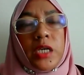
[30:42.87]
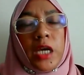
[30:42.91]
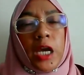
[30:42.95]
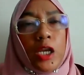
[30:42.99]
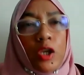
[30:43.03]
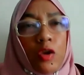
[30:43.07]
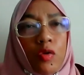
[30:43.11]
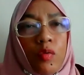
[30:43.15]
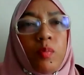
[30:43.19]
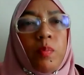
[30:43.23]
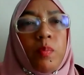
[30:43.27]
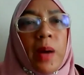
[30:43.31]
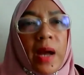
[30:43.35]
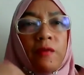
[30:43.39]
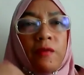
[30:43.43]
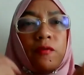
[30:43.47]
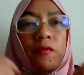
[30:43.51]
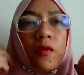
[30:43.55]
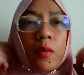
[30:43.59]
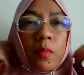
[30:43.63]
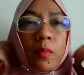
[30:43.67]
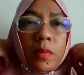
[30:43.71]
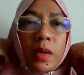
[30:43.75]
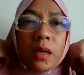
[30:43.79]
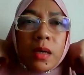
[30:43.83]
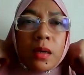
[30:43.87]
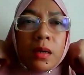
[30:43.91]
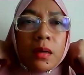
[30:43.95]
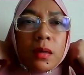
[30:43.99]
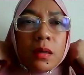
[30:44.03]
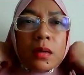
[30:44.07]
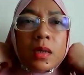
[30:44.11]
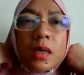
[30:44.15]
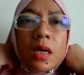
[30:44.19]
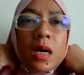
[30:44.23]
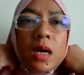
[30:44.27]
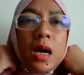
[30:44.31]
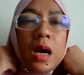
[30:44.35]
can you buy from me?
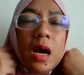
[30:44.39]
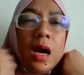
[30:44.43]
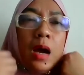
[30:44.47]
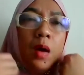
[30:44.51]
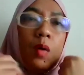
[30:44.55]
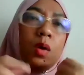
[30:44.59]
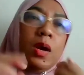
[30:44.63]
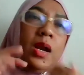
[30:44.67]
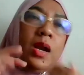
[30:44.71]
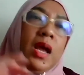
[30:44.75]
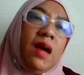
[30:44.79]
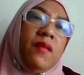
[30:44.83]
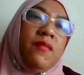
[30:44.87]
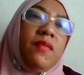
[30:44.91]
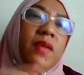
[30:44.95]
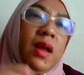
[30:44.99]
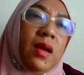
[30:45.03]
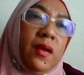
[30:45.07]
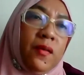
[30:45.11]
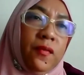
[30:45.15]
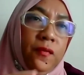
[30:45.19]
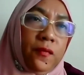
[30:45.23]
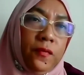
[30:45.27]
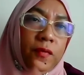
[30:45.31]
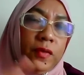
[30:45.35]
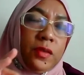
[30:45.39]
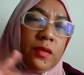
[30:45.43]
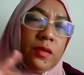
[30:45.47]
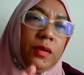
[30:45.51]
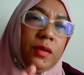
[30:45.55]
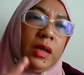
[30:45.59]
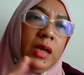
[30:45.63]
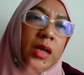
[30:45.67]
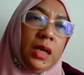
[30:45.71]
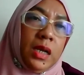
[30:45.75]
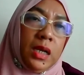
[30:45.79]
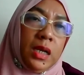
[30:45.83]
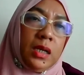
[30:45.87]
I only have left
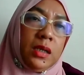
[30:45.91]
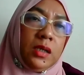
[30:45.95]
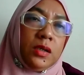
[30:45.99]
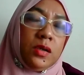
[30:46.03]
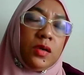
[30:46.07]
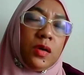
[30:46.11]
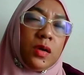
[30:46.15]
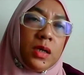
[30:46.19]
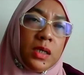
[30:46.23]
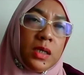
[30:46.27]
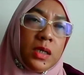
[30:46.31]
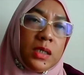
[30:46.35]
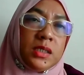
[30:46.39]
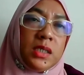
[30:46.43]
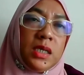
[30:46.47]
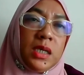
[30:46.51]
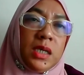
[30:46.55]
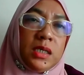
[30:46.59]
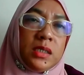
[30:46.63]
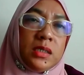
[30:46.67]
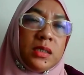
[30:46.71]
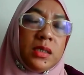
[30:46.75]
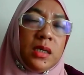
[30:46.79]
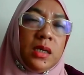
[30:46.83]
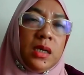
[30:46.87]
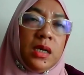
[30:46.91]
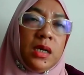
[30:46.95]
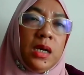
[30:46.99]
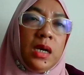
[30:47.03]
three chocolate cakes.